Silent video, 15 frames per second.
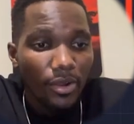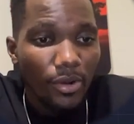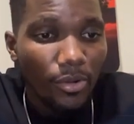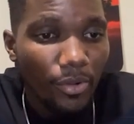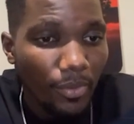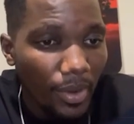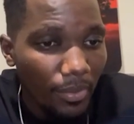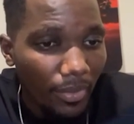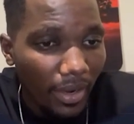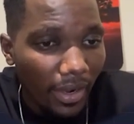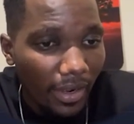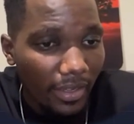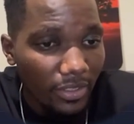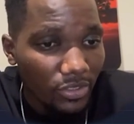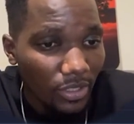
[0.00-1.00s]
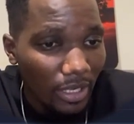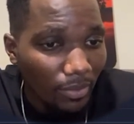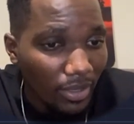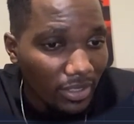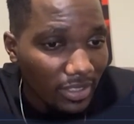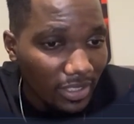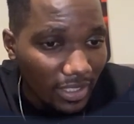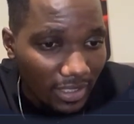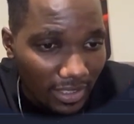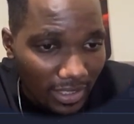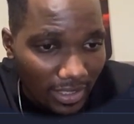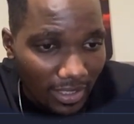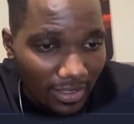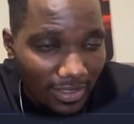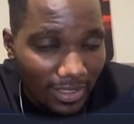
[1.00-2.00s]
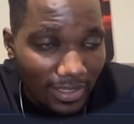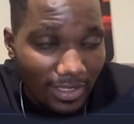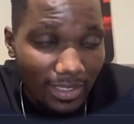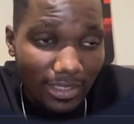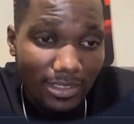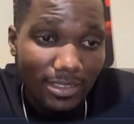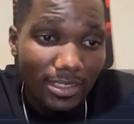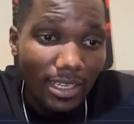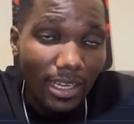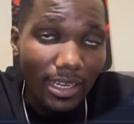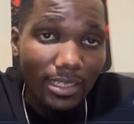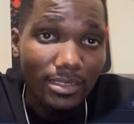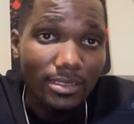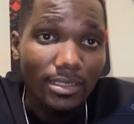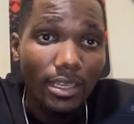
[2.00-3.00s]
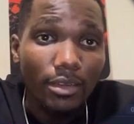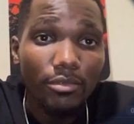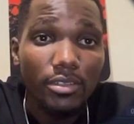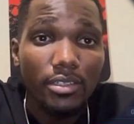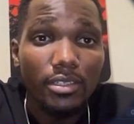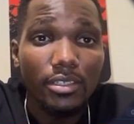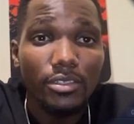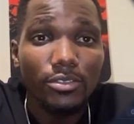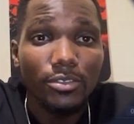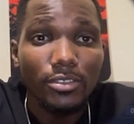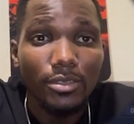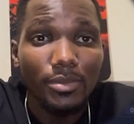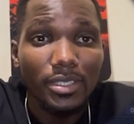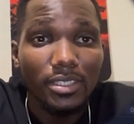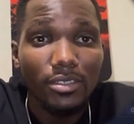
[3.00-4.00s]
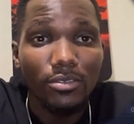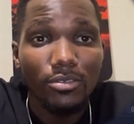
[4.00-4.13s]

Remember, it's all about setting the settings, and everything is automated.